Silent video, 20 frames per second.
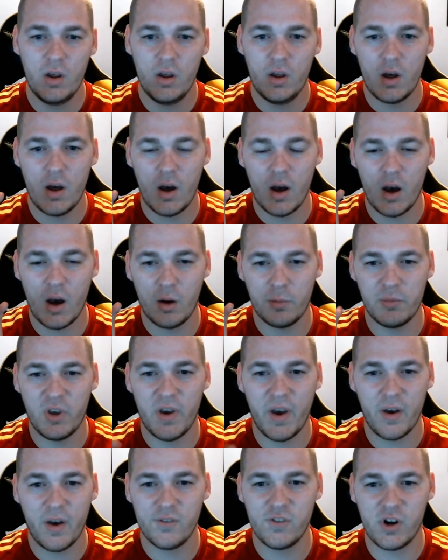
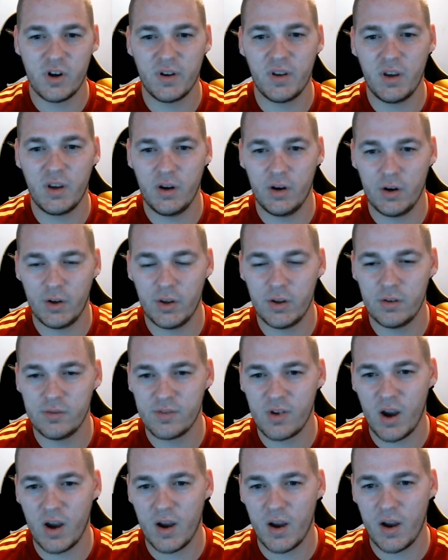you have your gear, you've
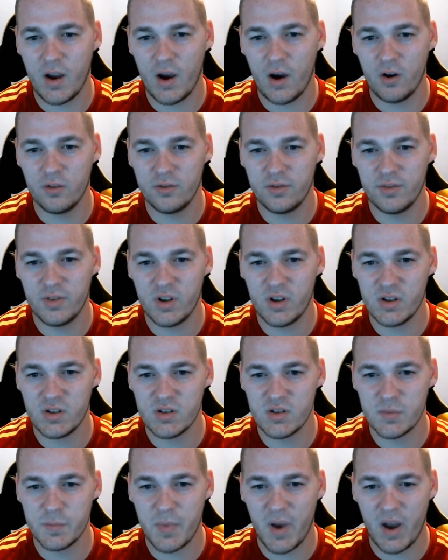got
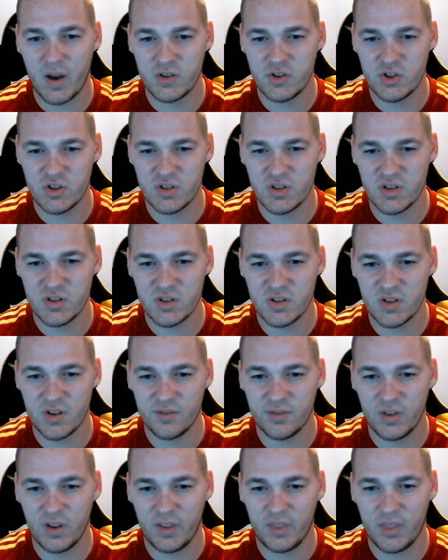outfits, badges,
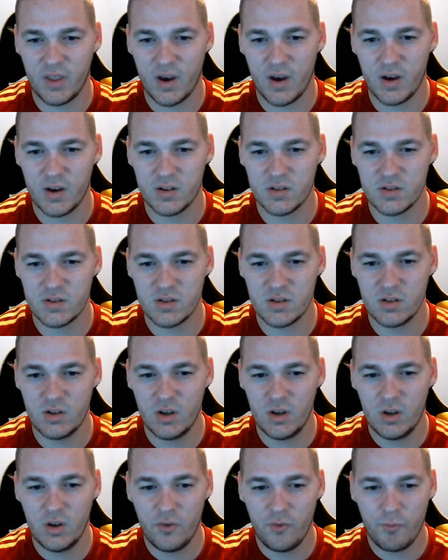stuff like that.
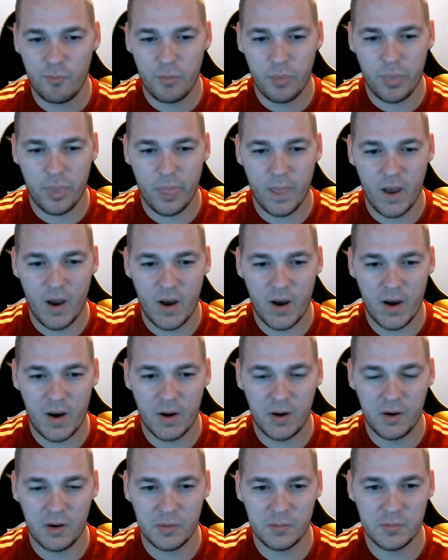
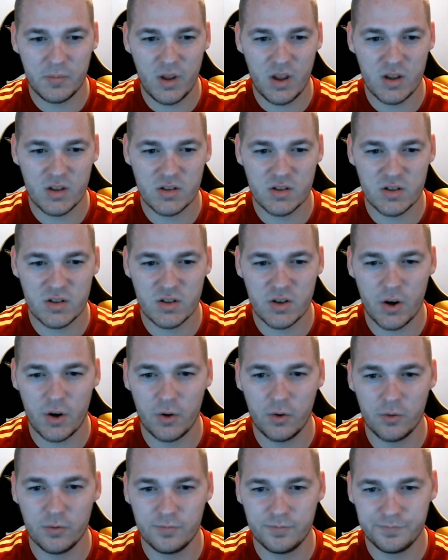And so